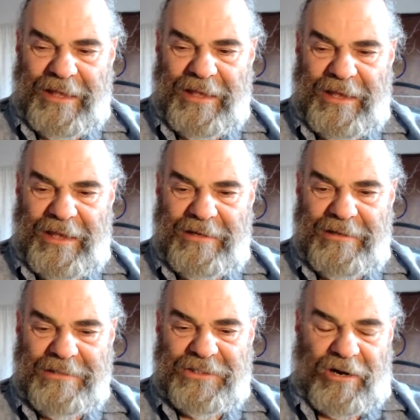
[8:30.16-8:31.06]
and
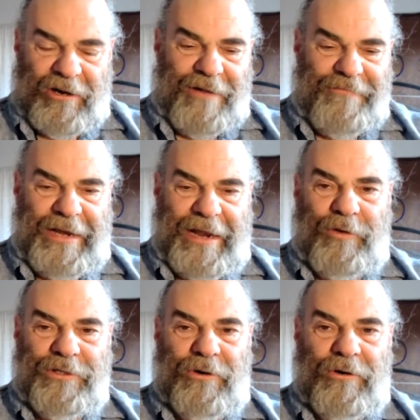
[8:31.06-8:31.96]
I started off in
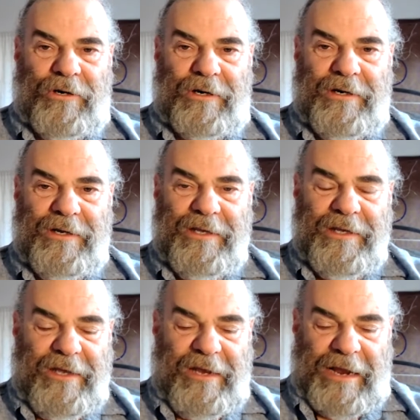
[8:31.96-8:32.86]
Ecuador.
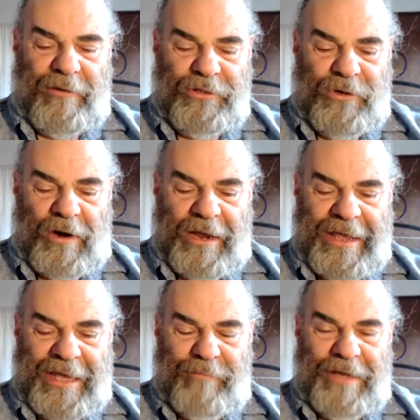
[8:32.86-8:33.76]
In Ecuador, I
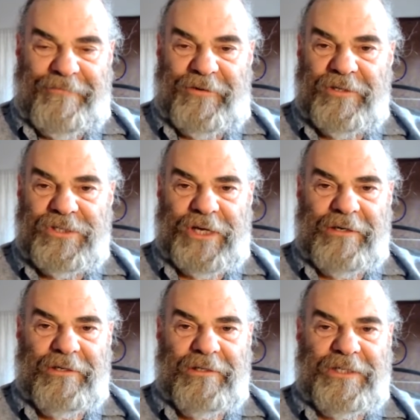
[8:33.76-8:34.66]
had my first
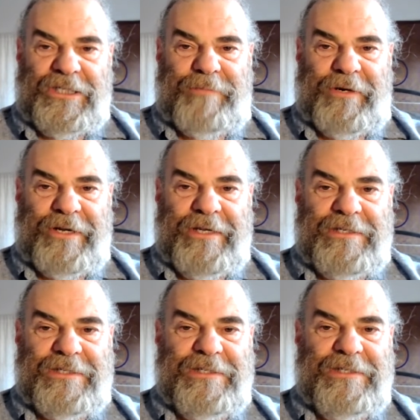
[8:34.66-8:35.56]
jungle
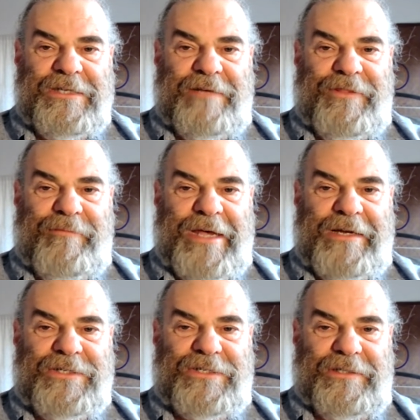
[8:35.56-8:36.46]
experiences of the
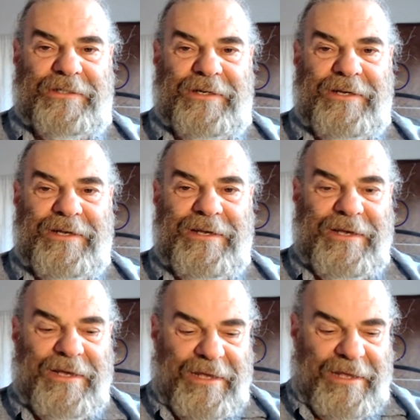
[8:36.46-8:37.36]
medicine.
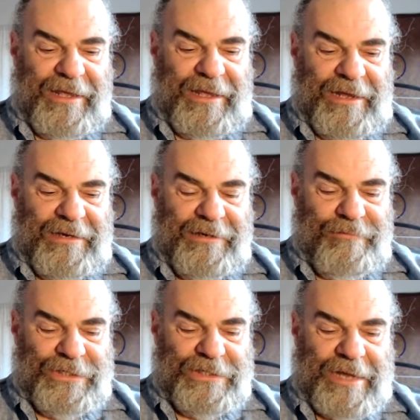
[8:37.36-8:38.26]
And it
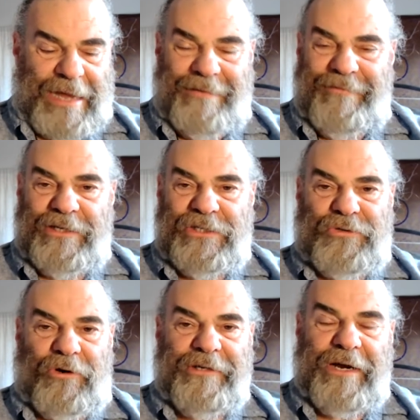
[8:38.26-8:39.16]
was kind of an
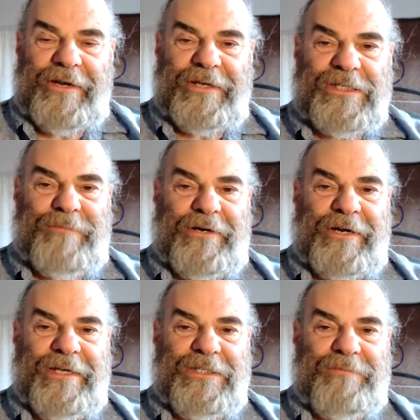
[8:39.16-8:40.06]
extraordinary
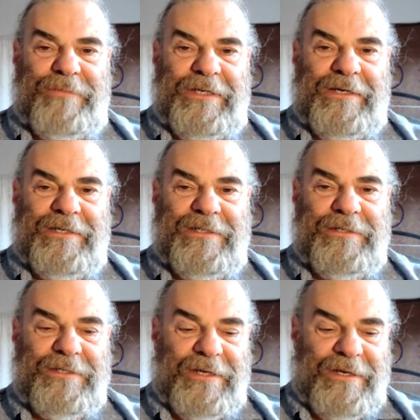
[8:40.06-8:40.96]
experience because